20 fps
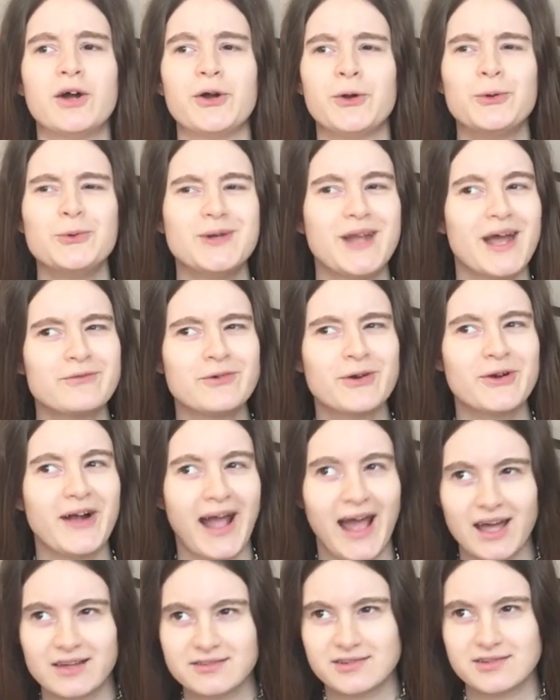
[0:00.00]
who never
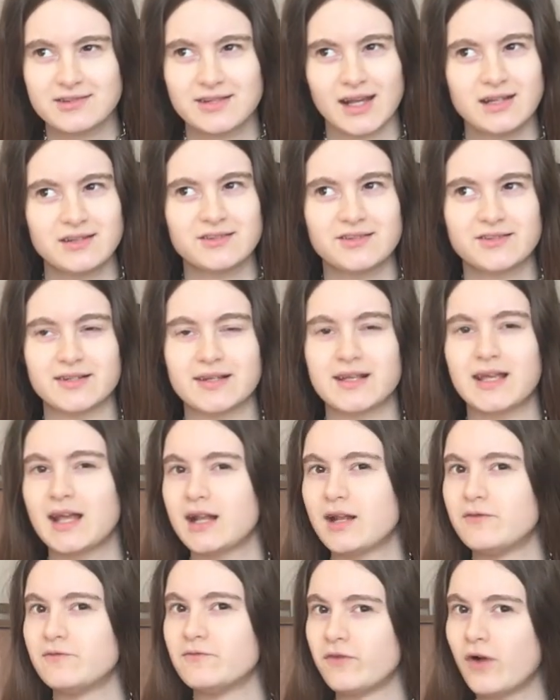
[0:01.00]
hesitates to get
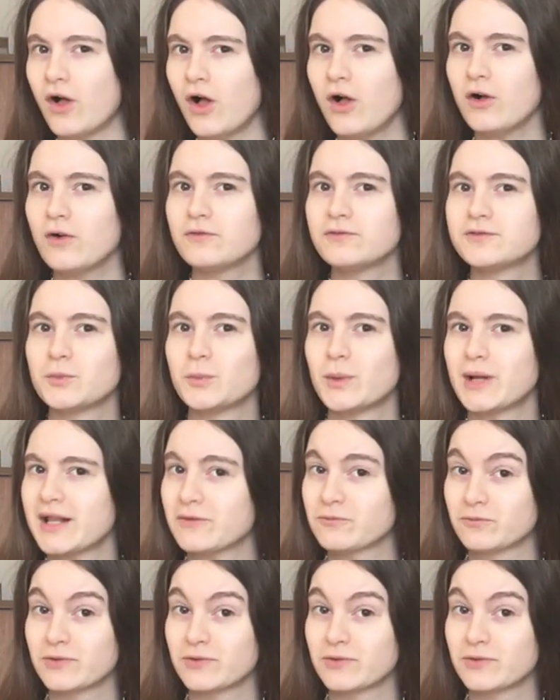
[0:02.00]
involved when it